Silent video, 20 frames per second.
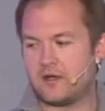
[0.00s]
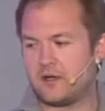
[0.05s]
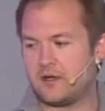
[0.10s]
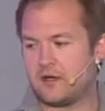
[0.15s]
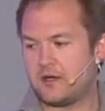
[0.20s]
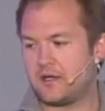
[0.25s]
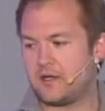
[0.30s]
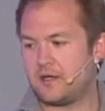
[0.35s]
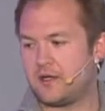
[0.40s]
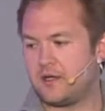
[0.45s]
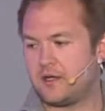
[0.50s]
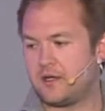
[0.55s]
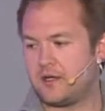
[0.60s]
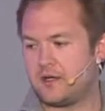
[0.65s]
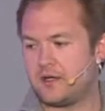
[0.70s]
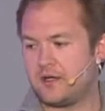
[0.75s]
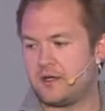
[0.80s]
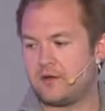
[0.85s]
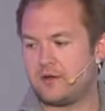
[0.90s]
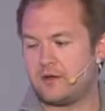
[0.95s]
on
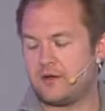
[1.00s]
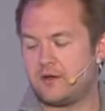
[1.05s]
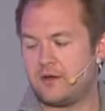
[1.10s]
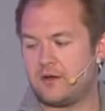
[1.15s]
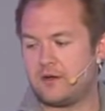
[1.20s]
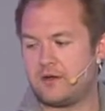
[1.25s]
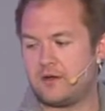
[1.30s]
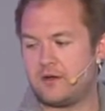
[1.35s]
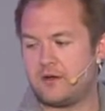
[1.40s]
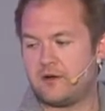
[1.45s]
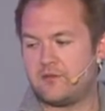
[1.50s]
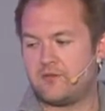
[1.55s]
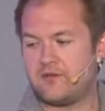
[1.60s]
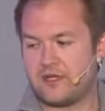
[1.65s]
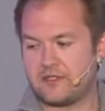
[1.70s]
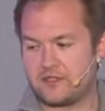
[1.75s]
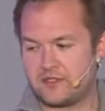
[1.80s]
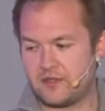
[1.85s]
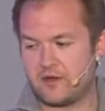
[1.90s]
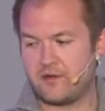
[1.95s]
uh, uh on,